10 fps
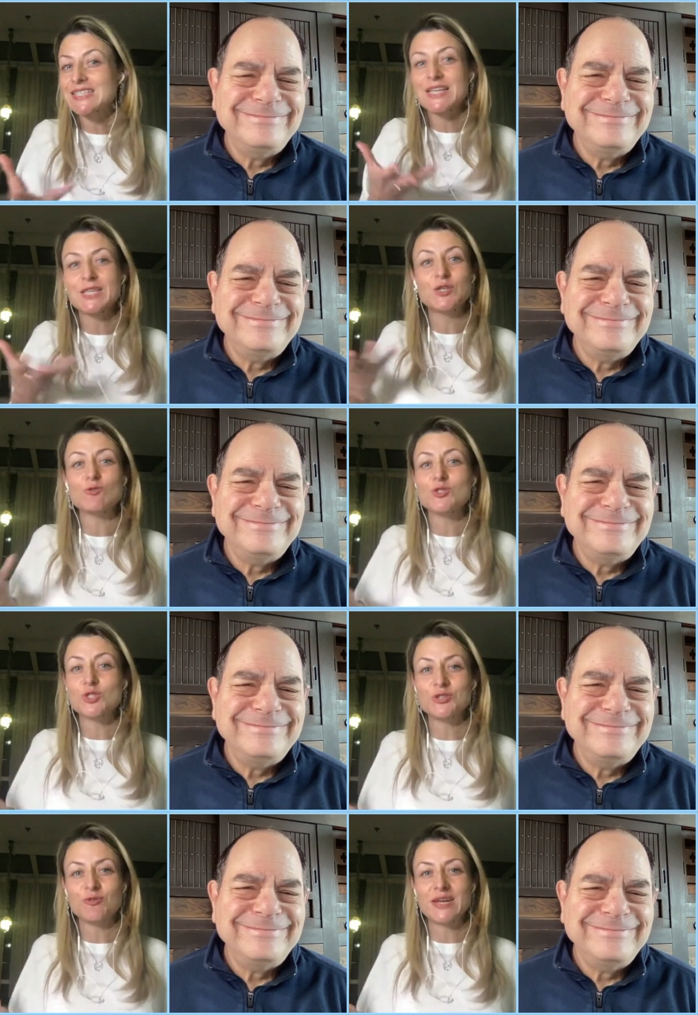Speaker 1: the new
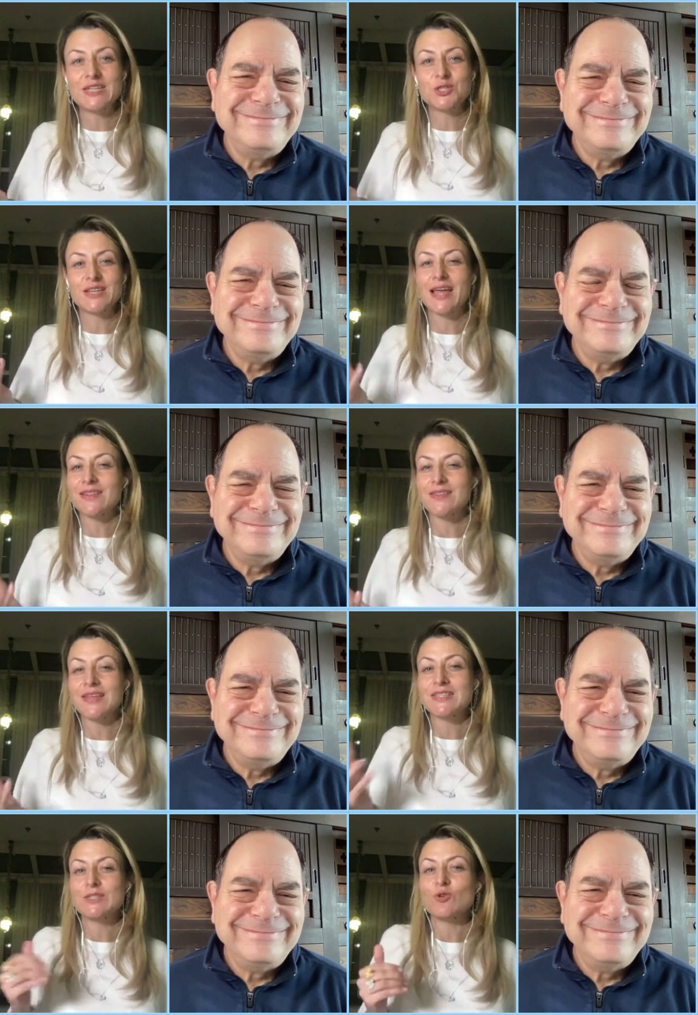generation and
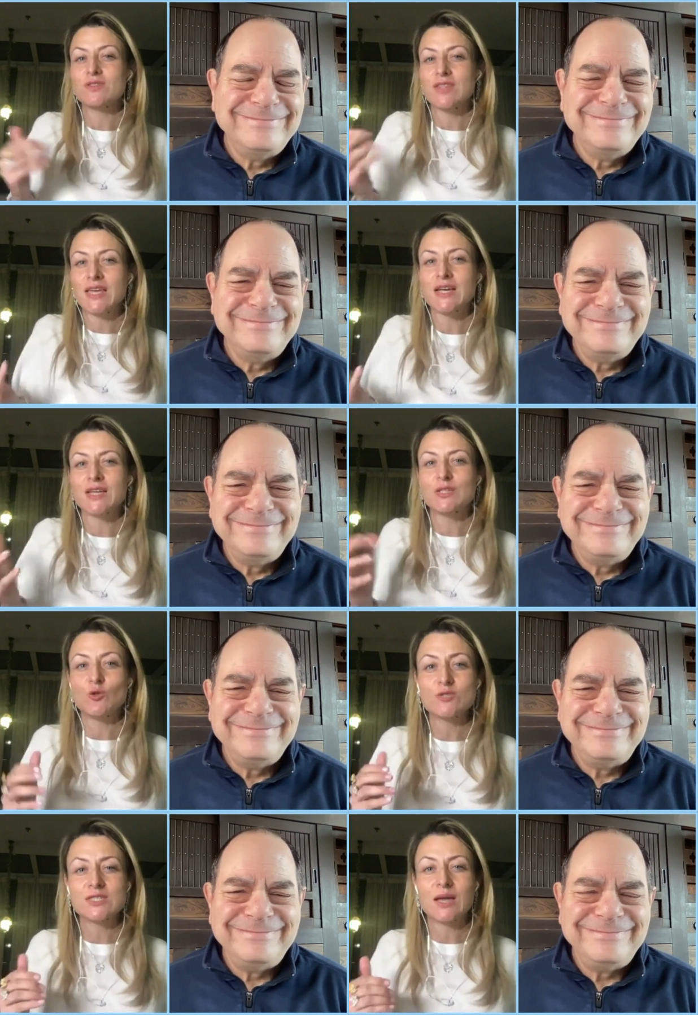that you, they can
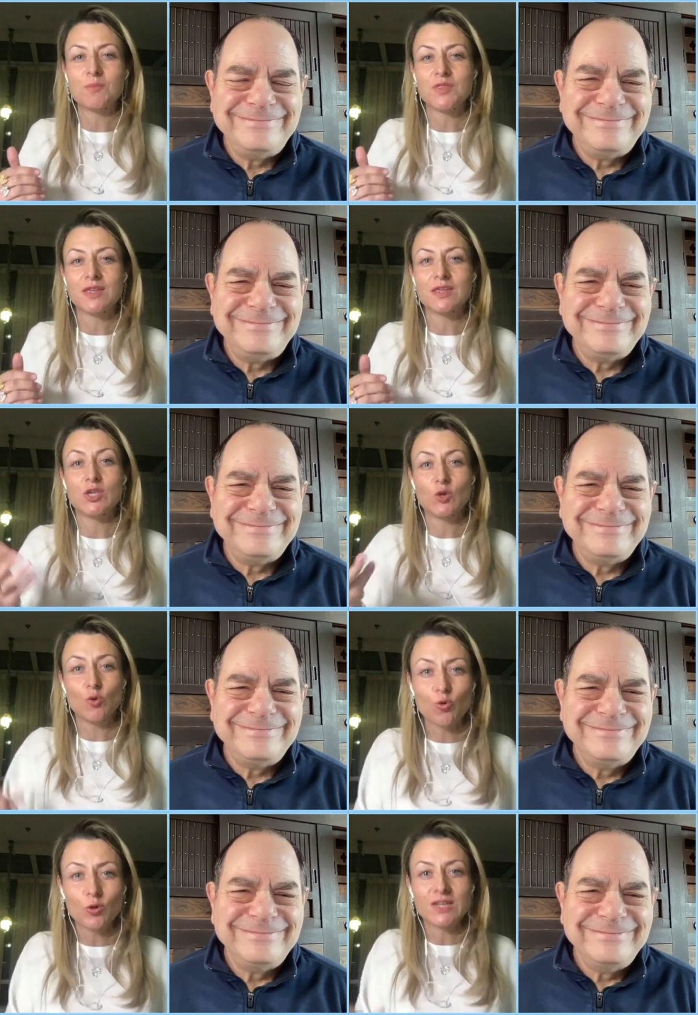do something
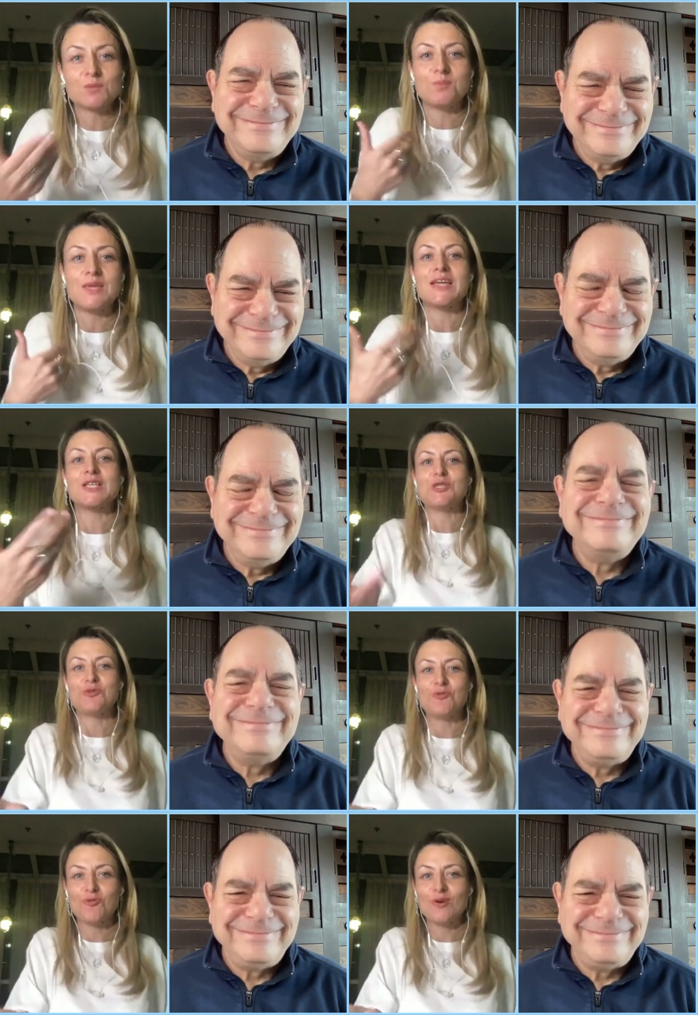new that me and
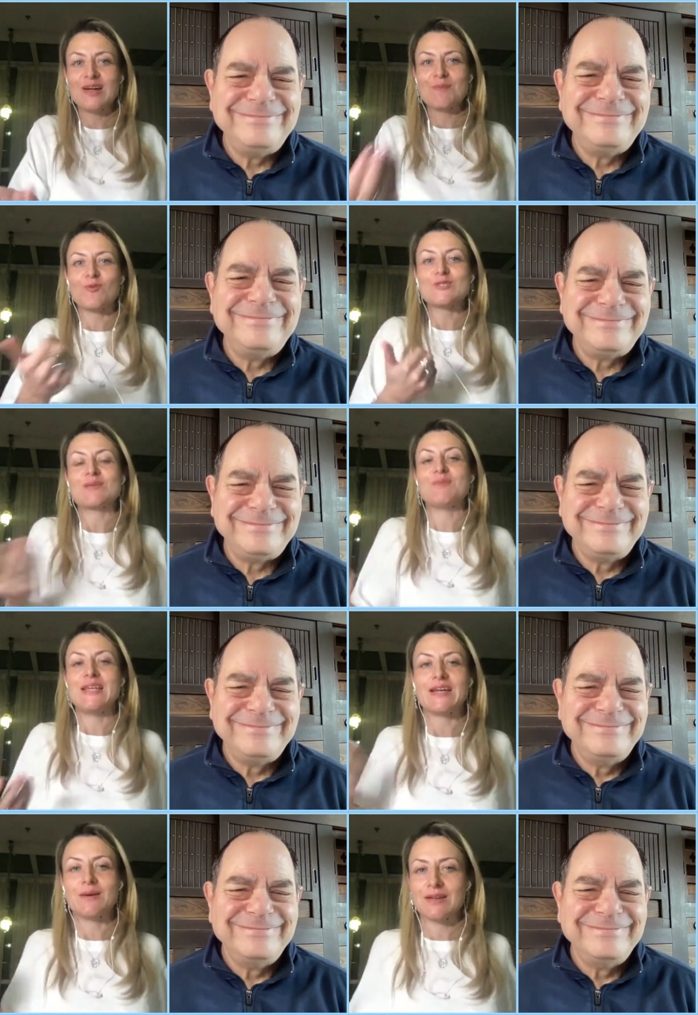you
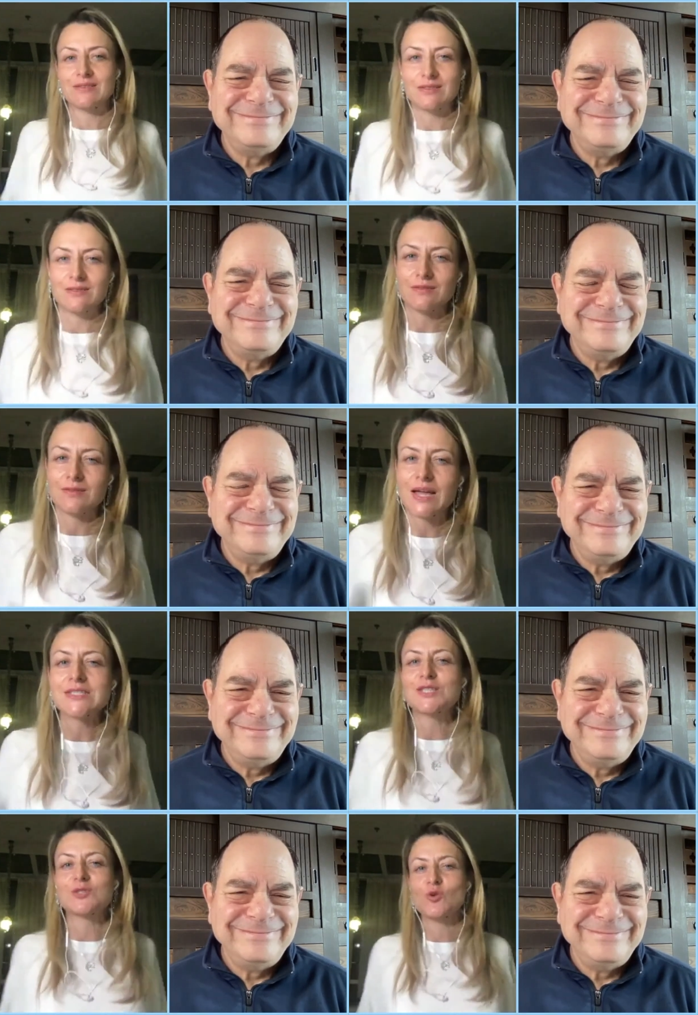possibly
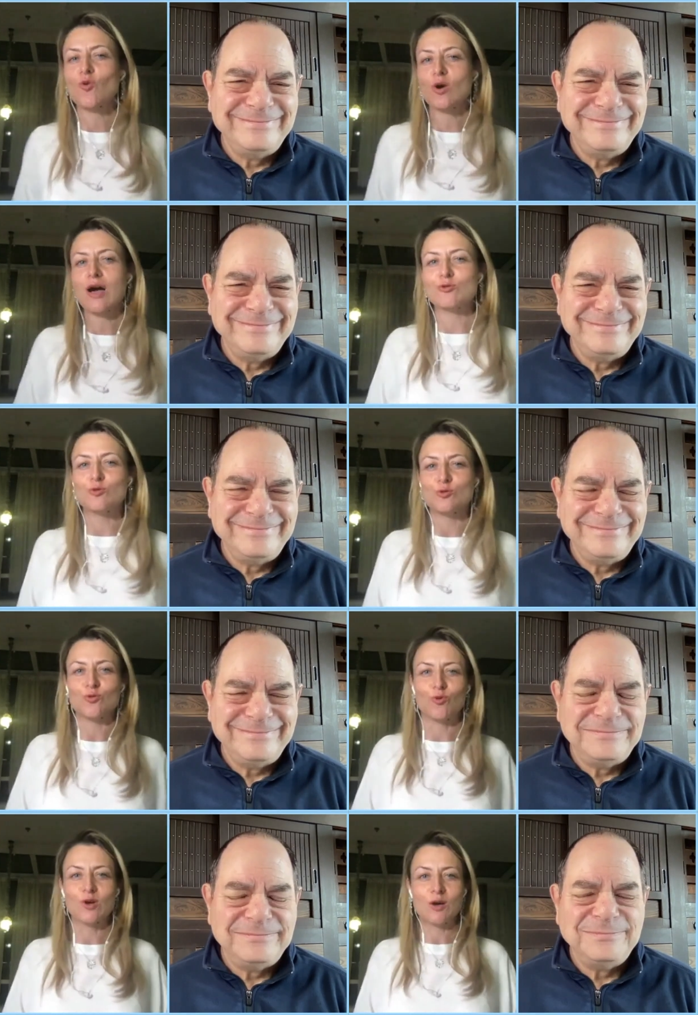doesn't know how to
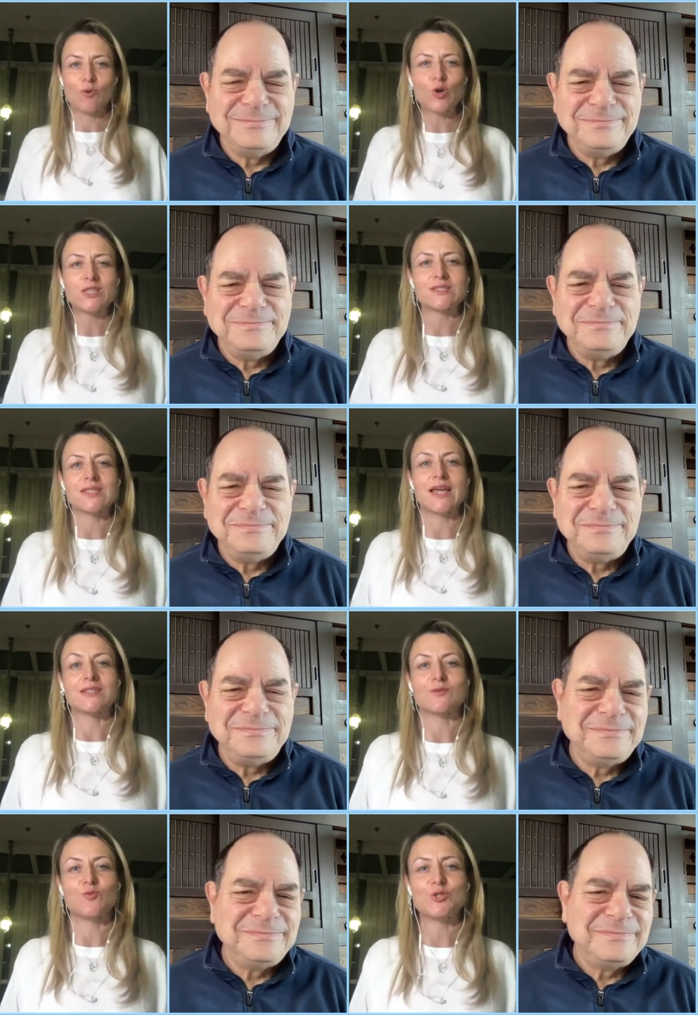do. What is
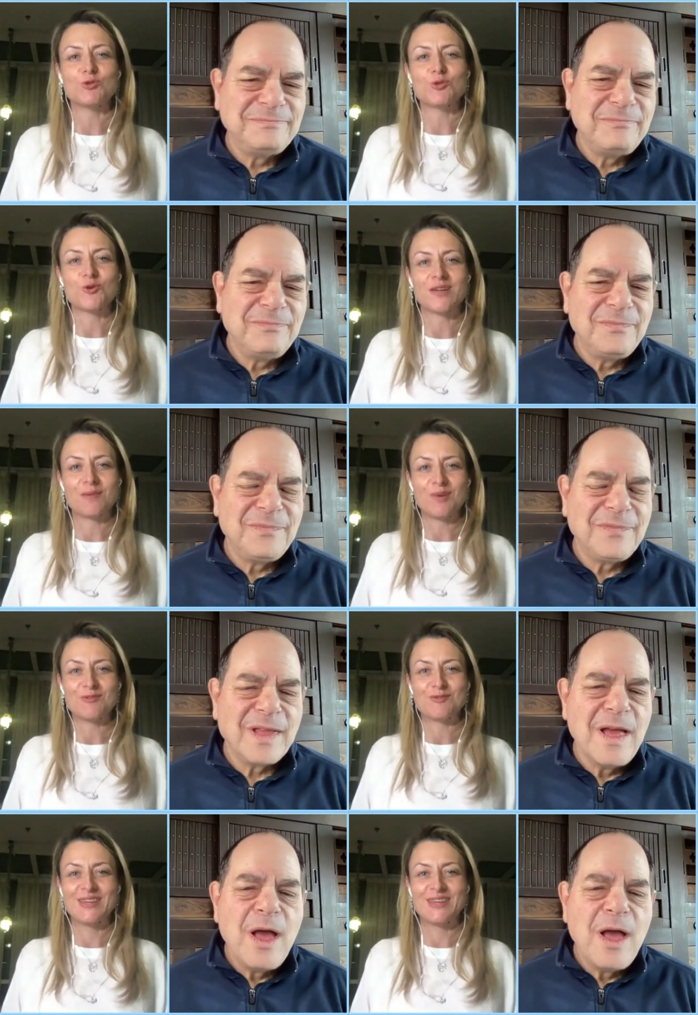that? What you're talking about?